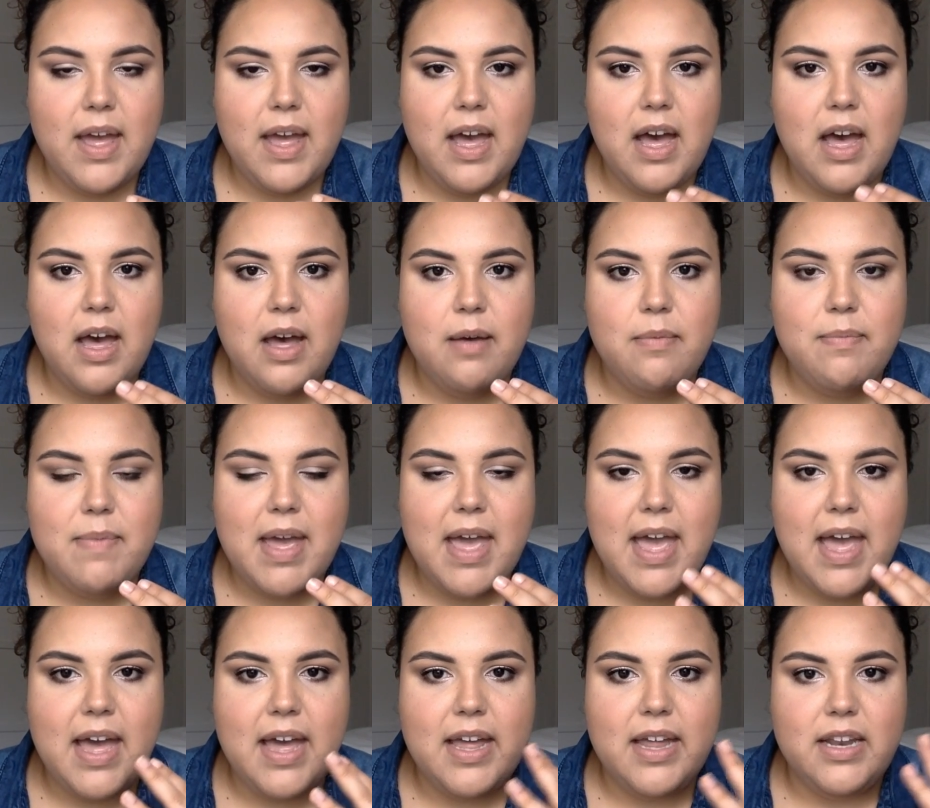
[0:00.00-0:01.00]

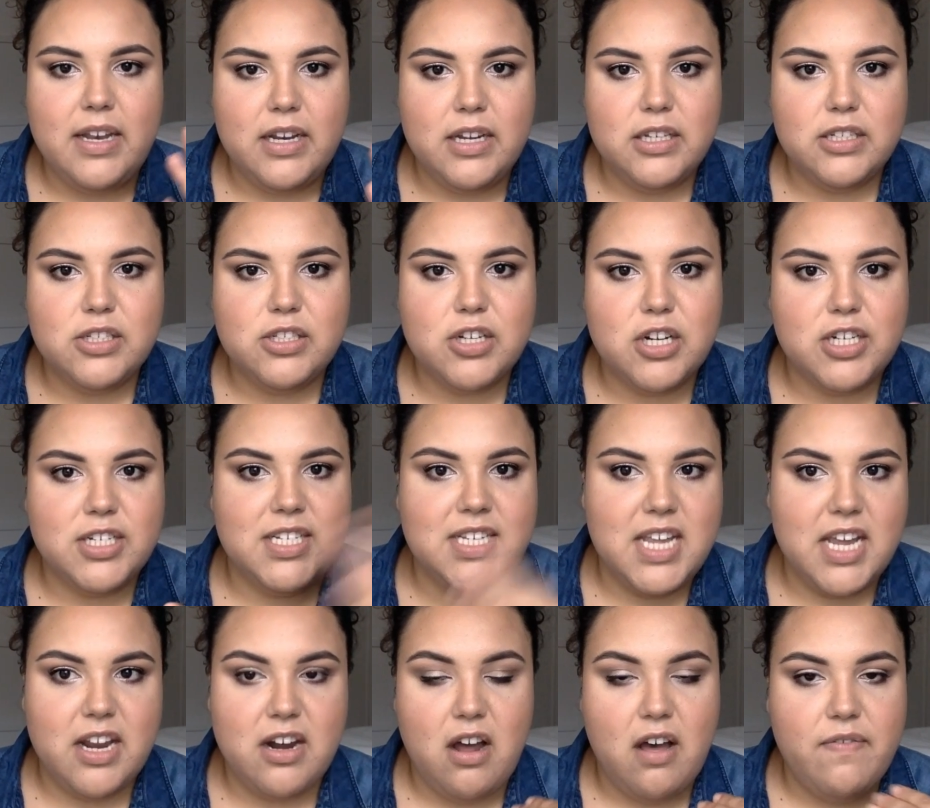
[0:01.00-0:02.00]
and start to
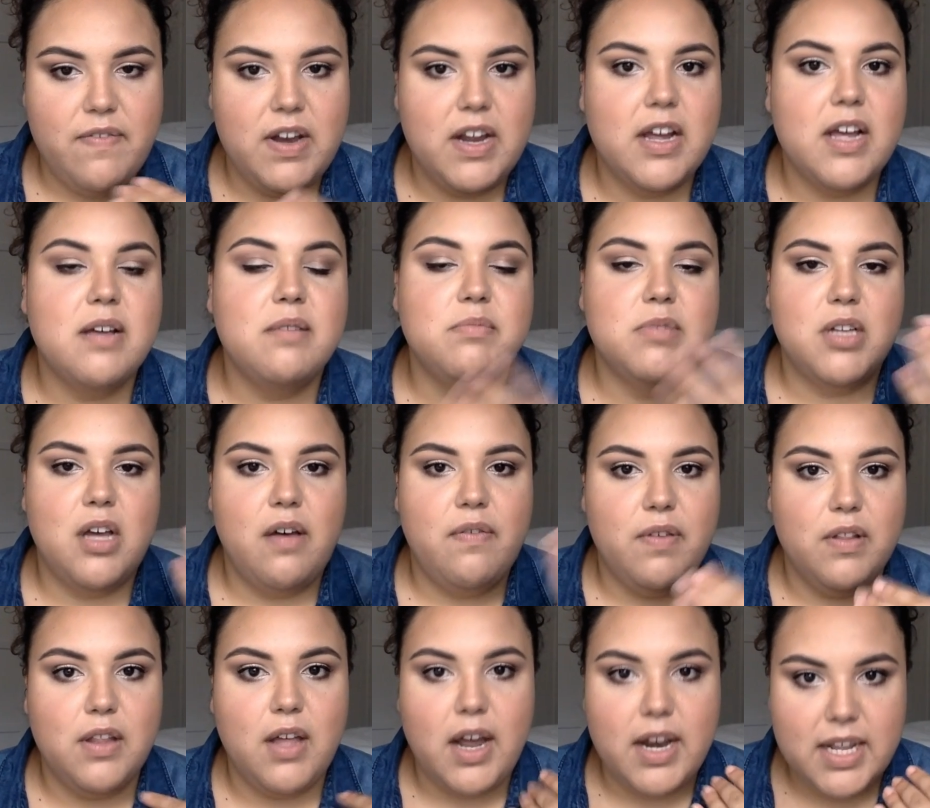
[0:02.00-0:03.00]
take it off, and it comes off a
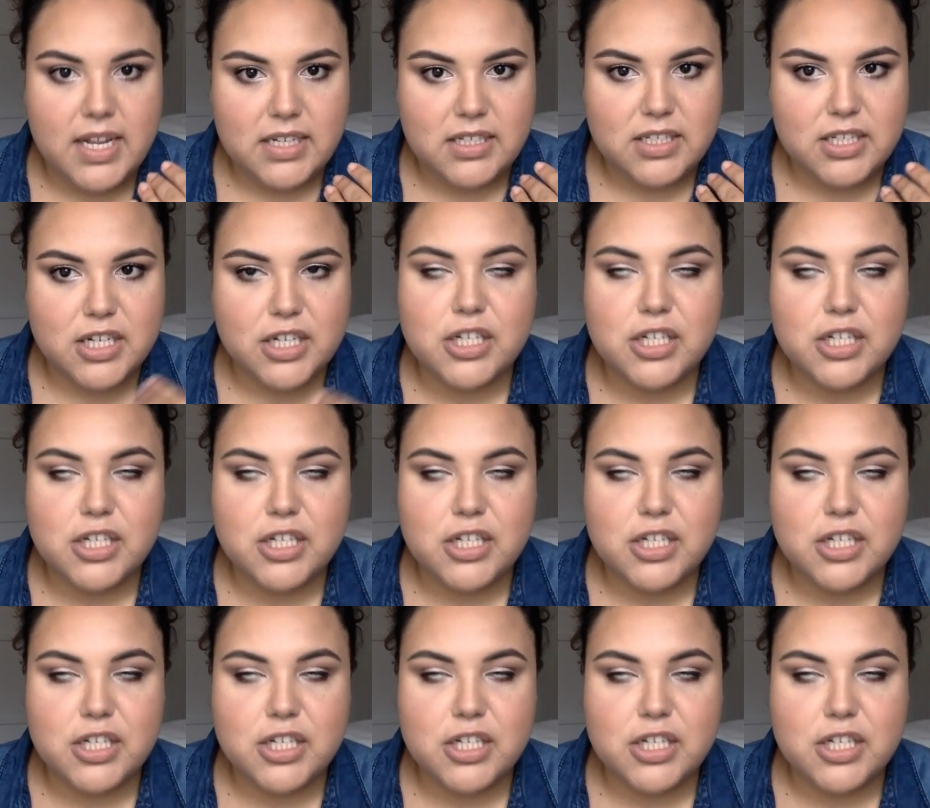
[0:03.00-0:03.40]
lot easier.